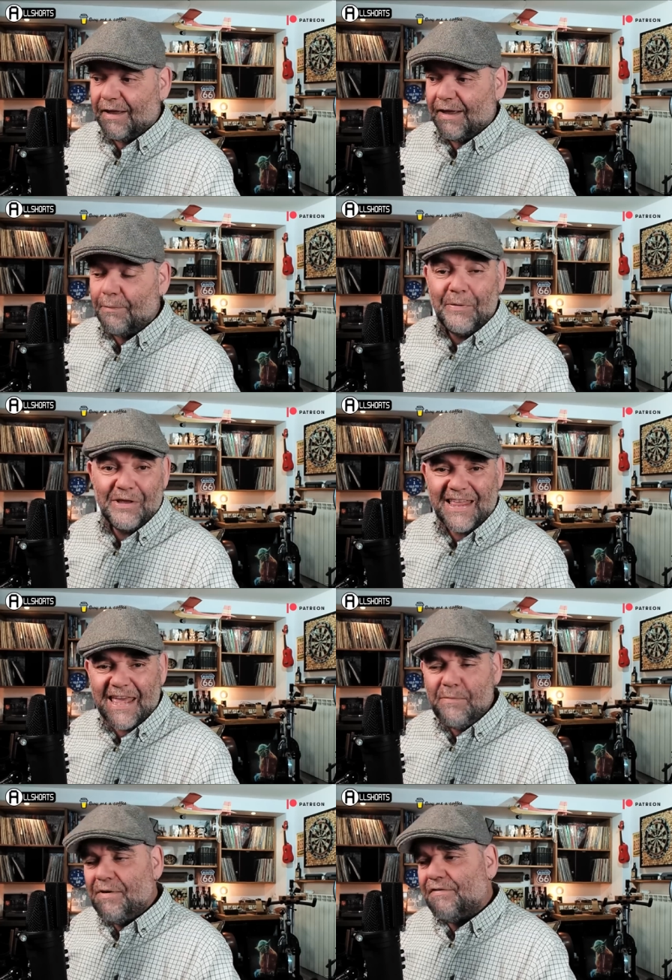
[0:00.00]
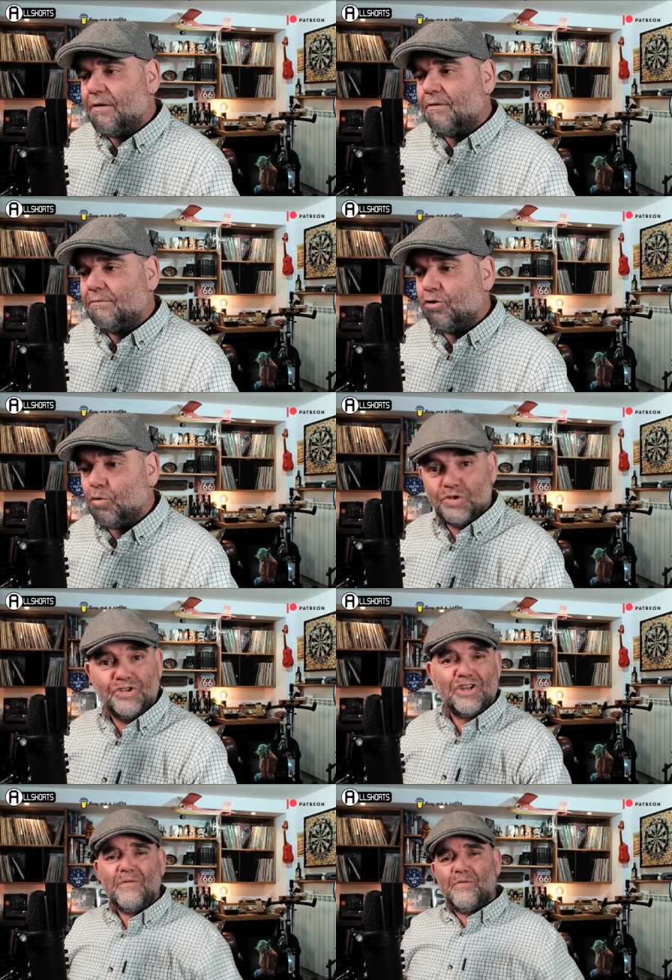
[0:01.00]
And we'll put your name with it on a wooden
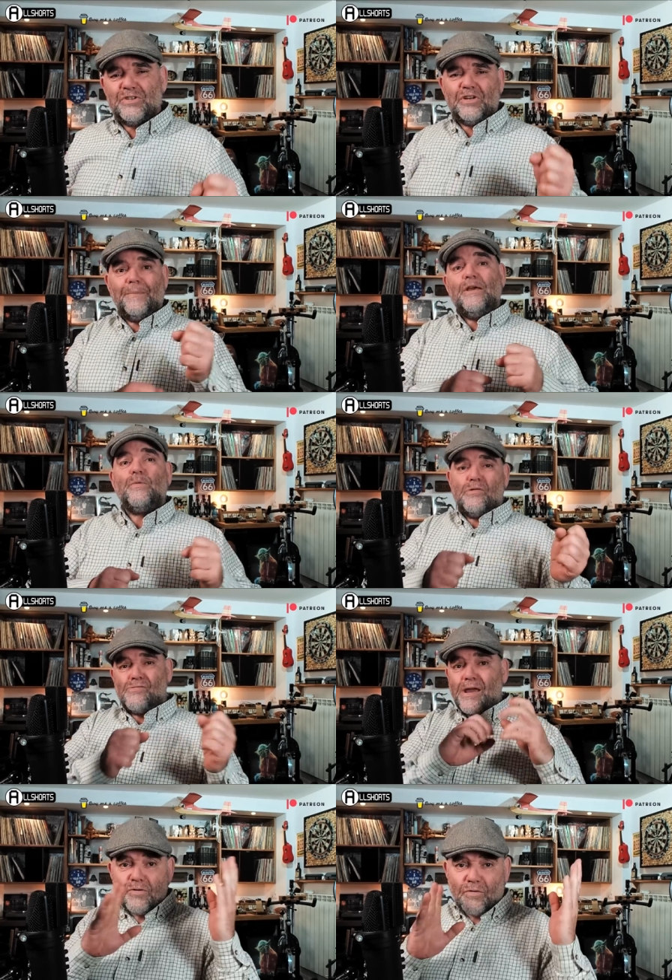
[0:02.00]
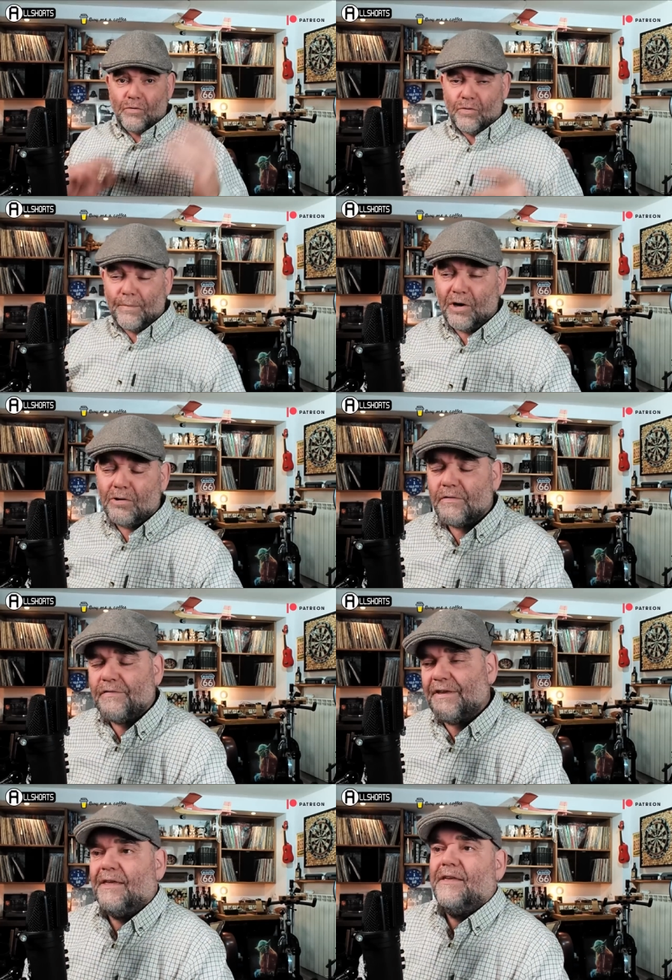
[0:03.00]
sign, which I'll make with a writer or
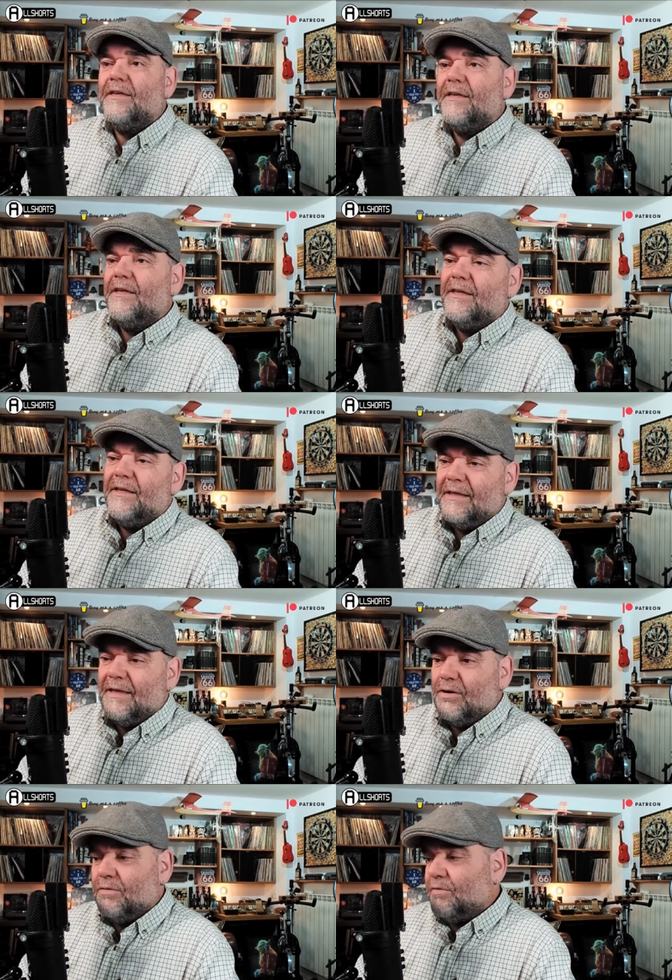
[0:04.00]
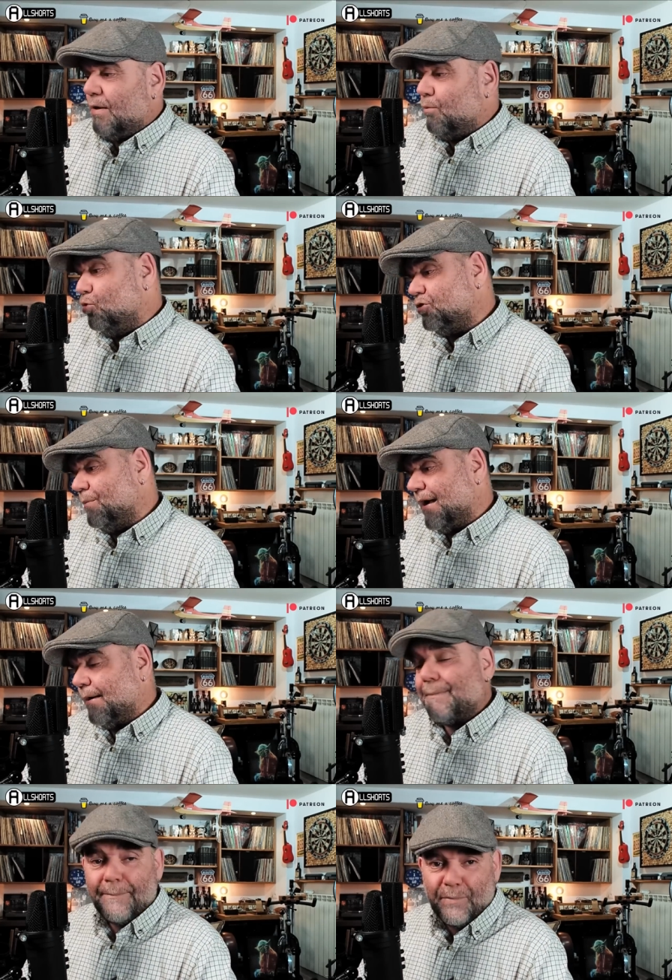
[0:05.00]
biography. Oh, and I'm also
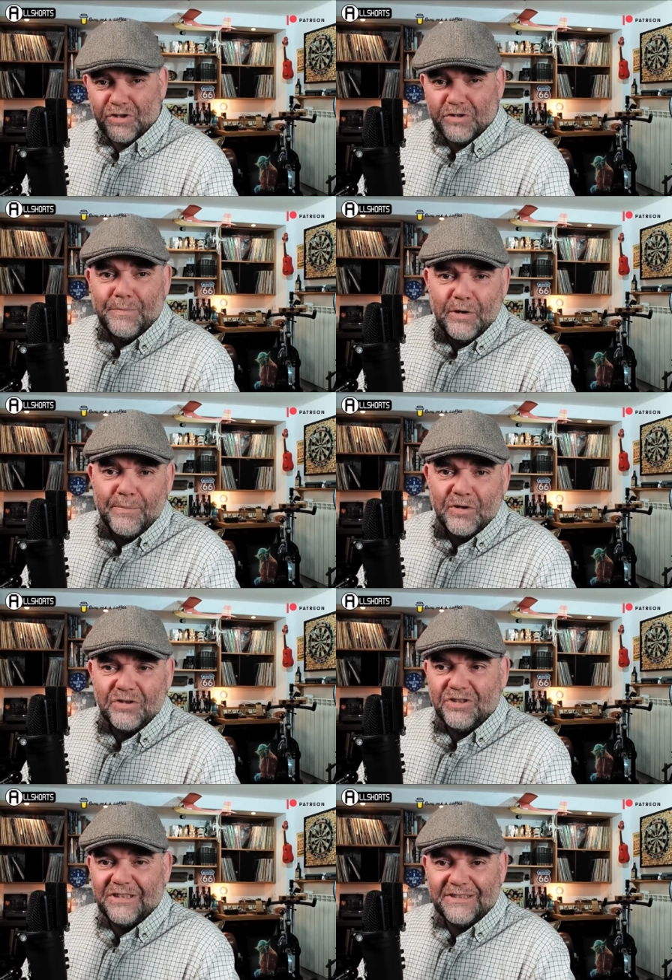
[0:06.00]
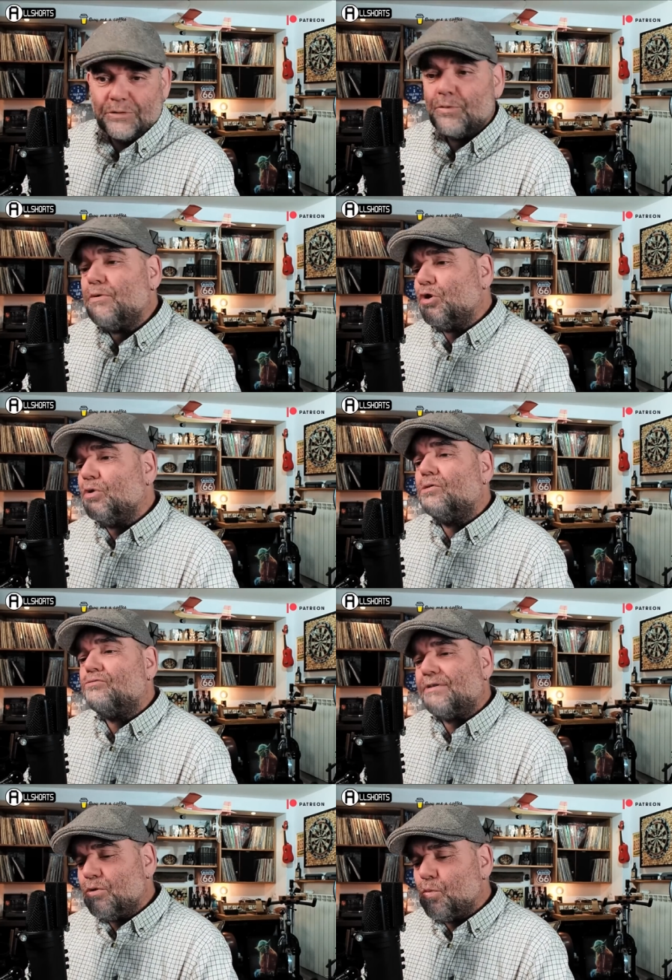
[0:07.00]
making bat boxes, bird boxes. We're doing a
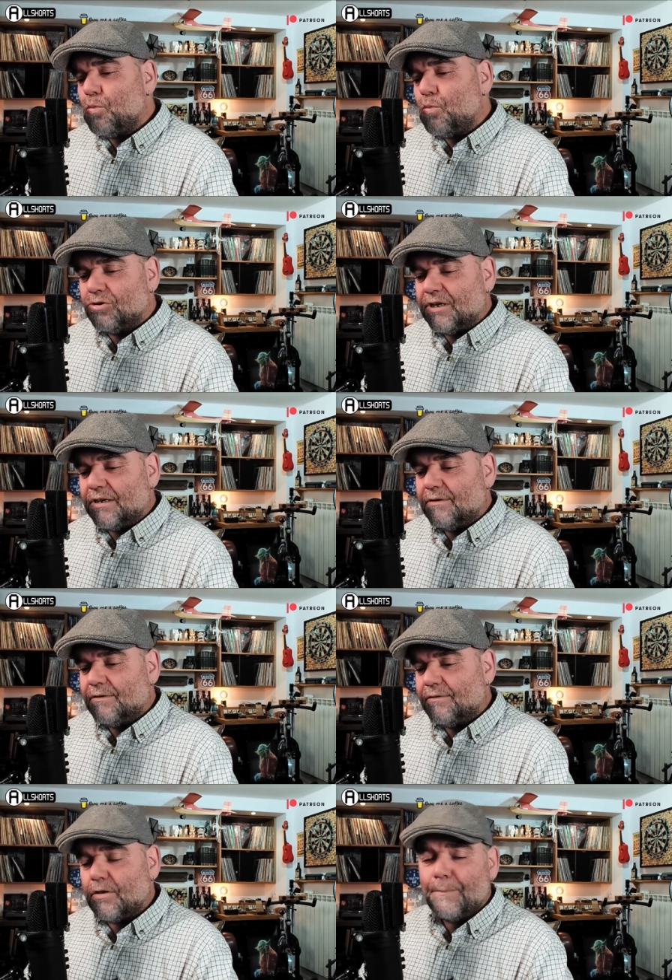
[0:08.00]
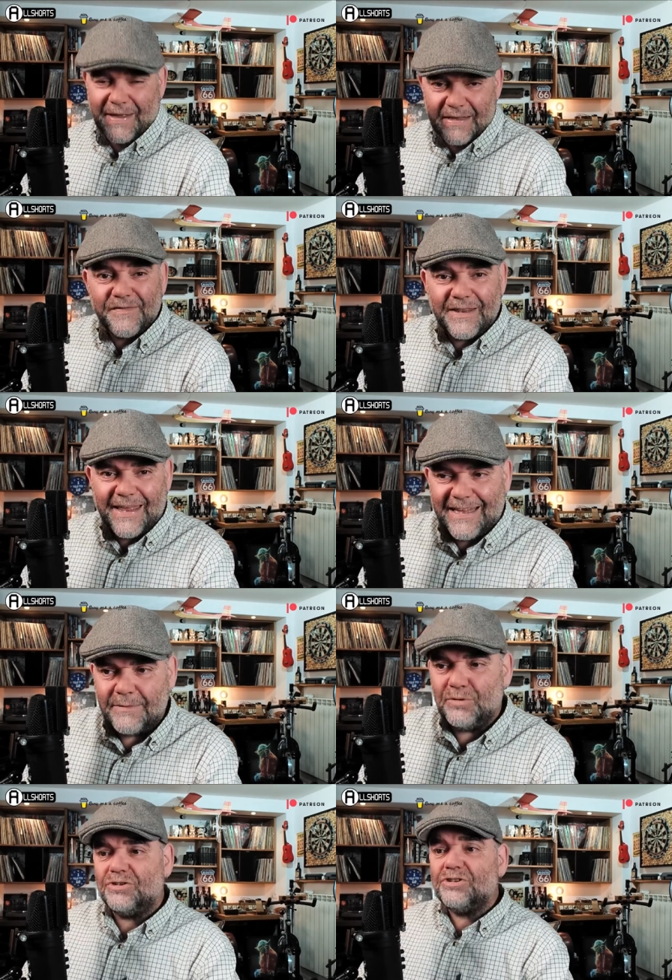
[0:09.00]
rewilding for the benefit of the
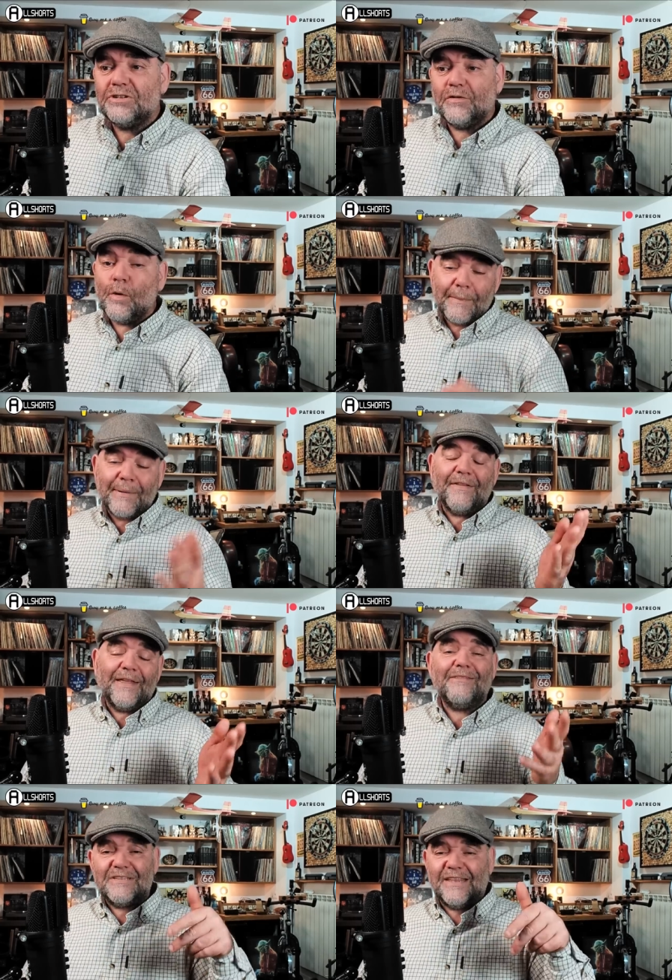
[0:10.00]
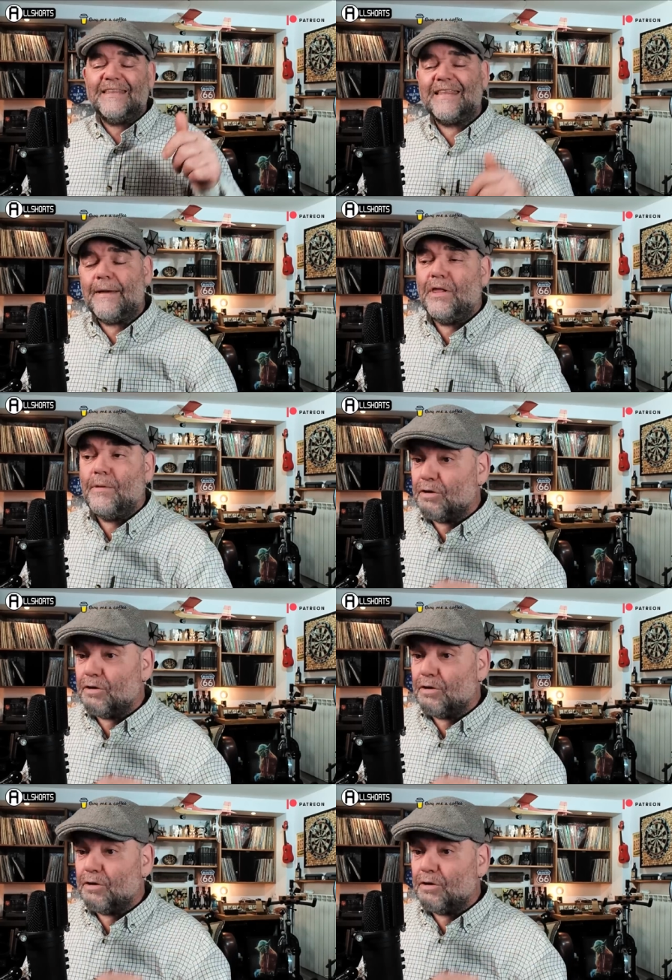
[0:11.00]
animals. If you want to be part of that, there is a link down below.